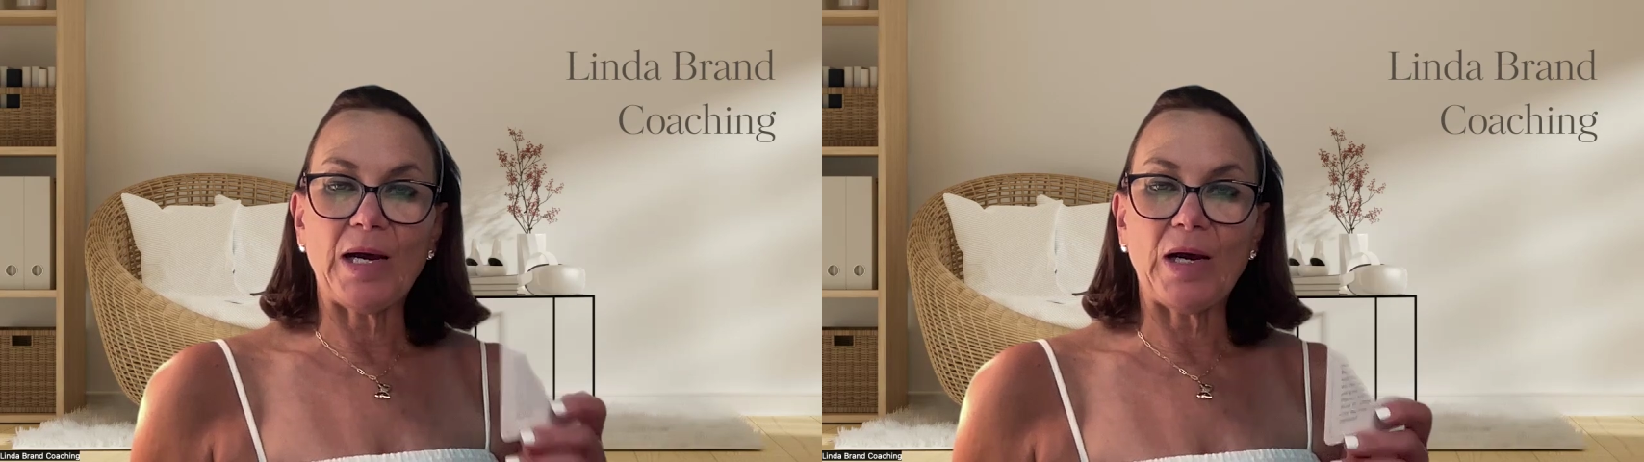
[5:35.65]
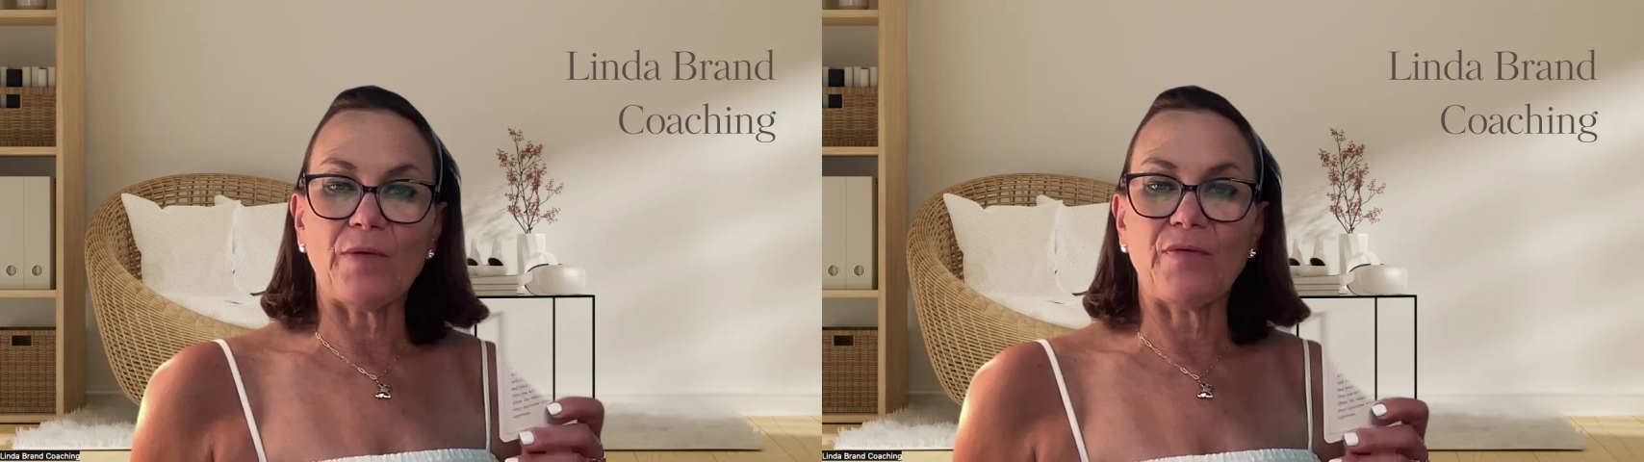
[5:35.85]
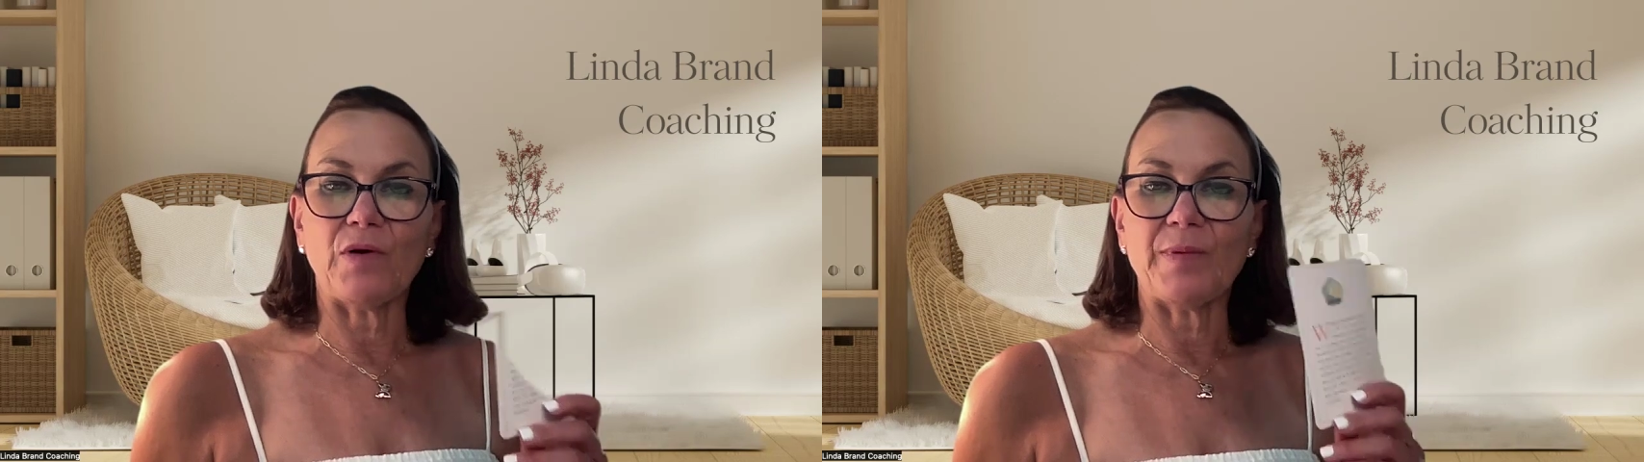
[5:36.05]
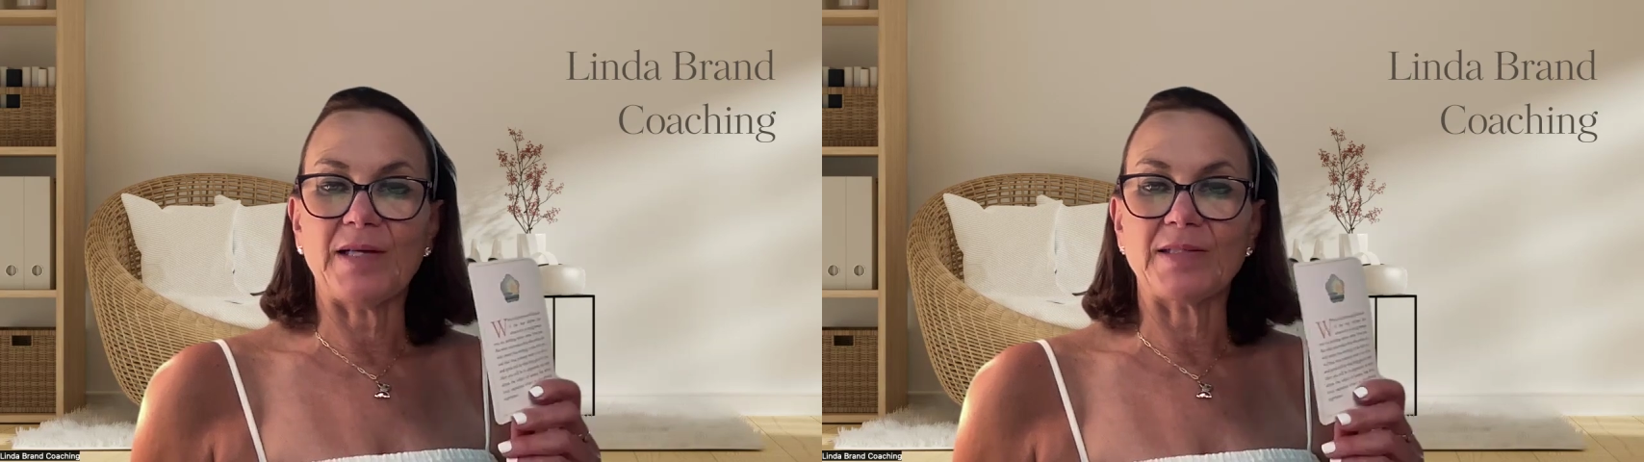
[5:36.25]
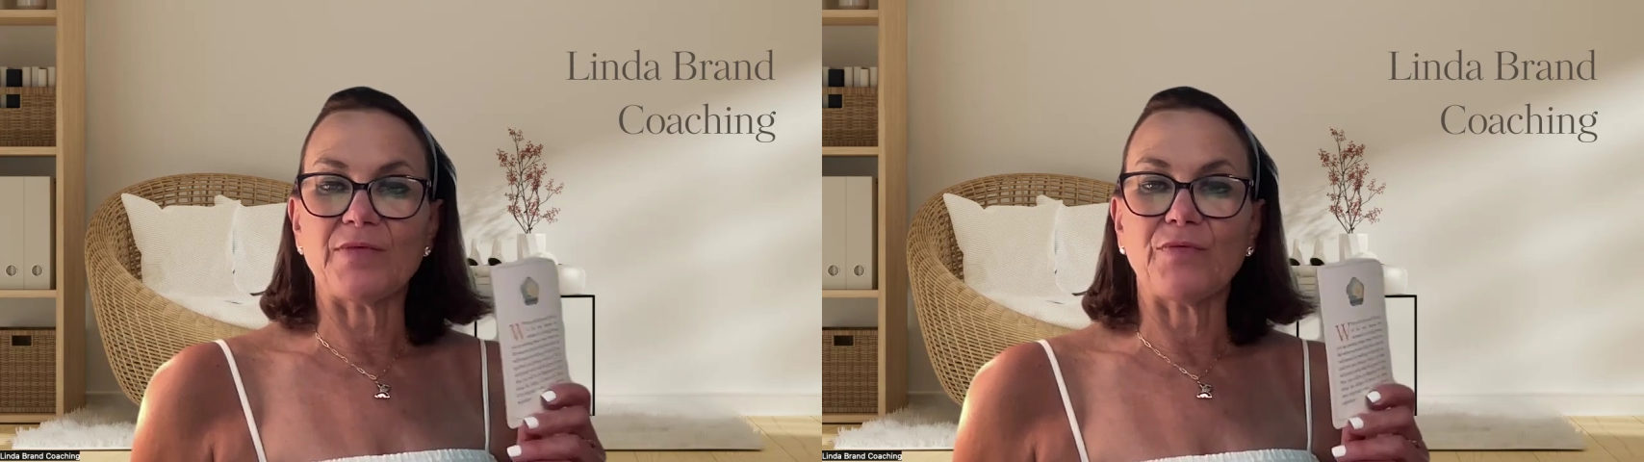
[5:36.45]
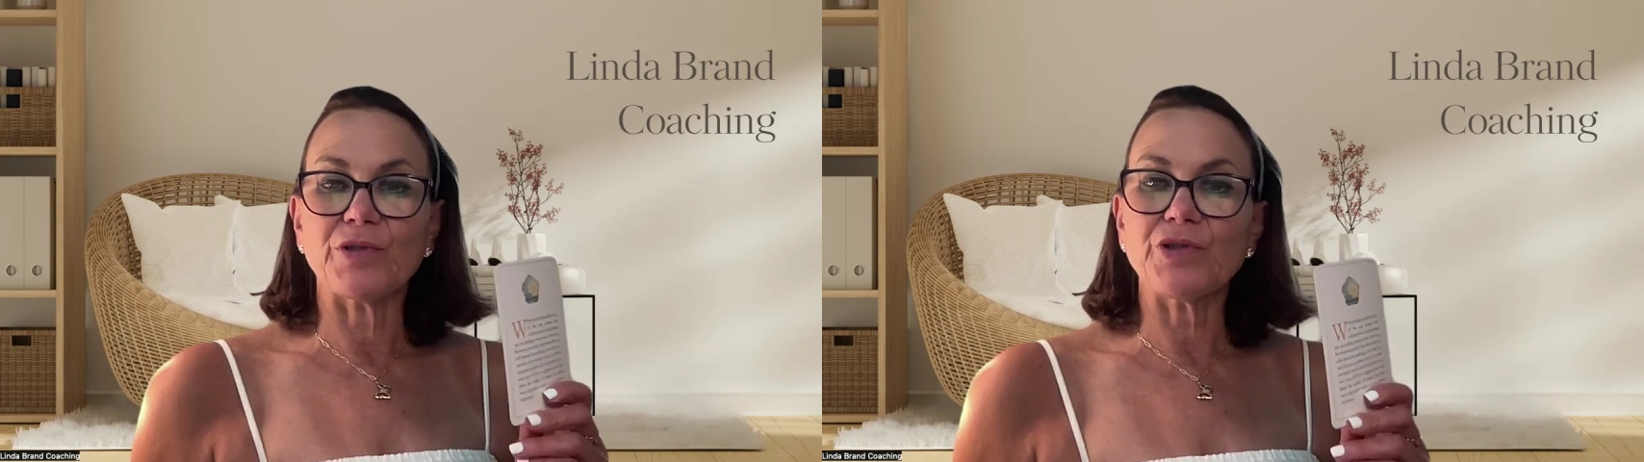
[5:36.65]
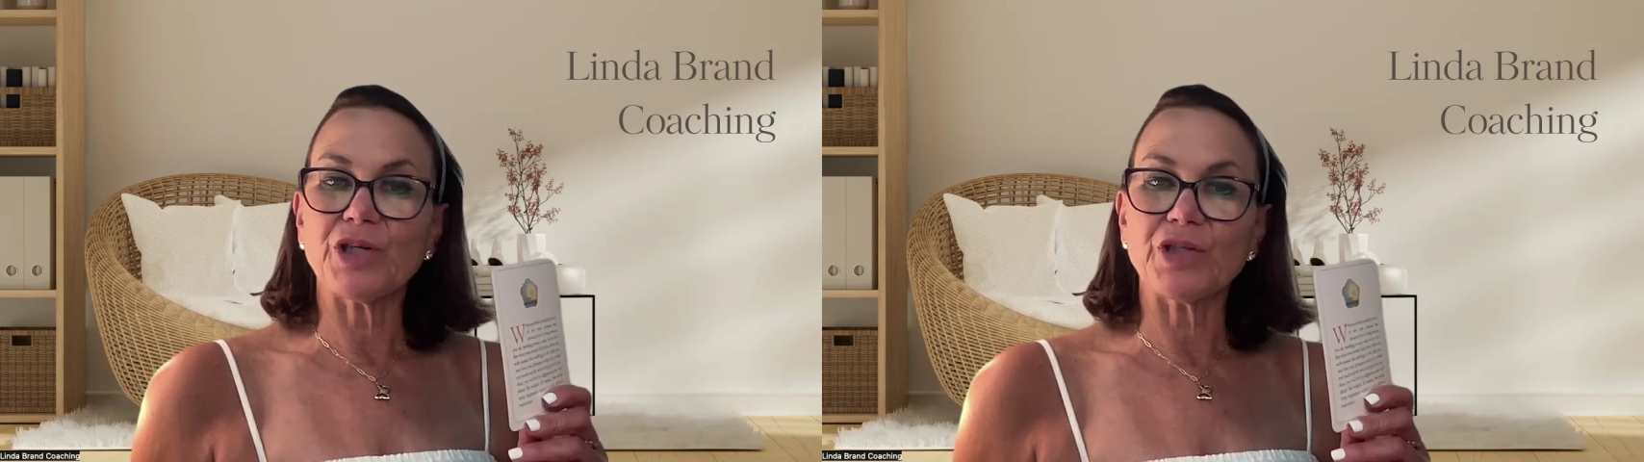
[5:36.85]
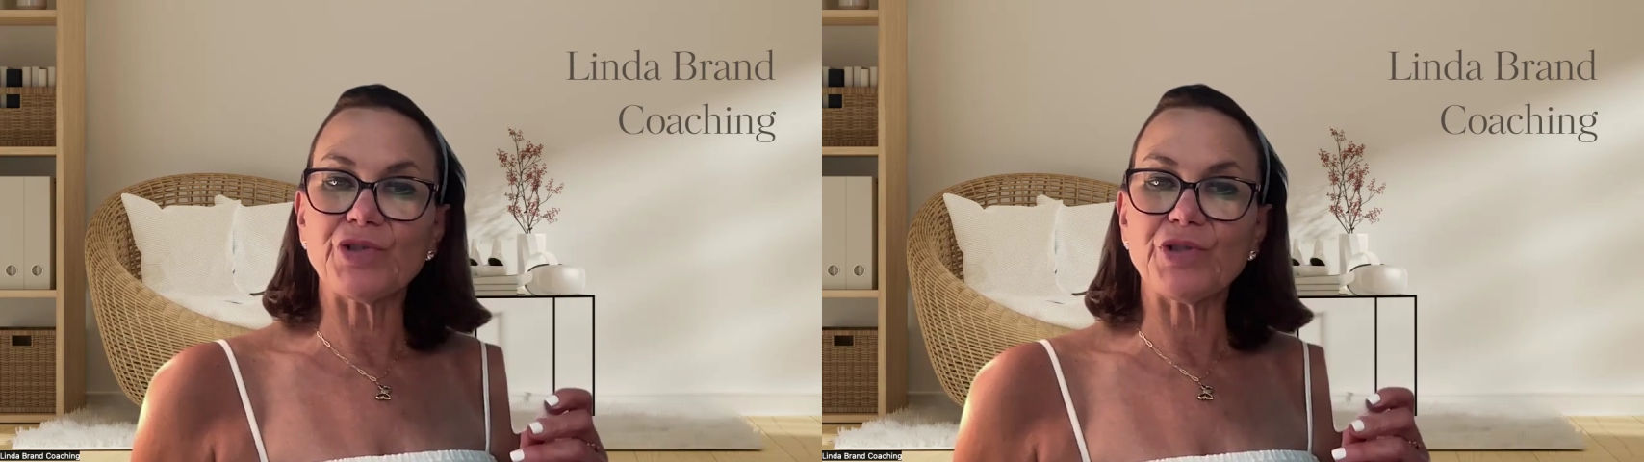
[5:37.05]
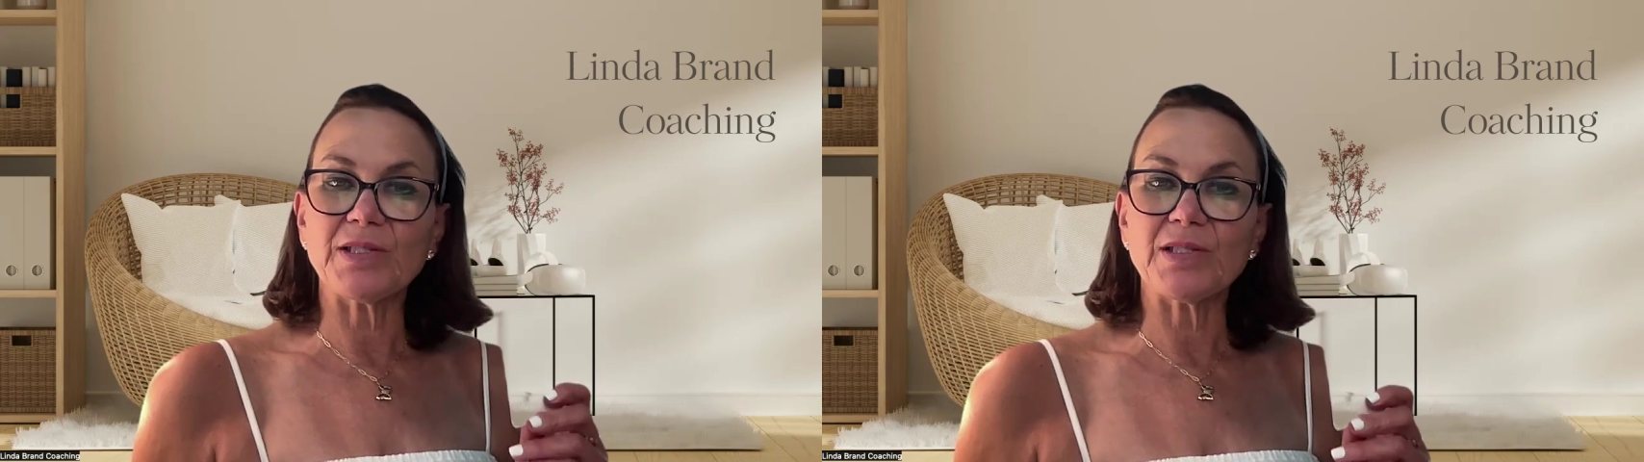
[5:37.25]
powerful because if we're judging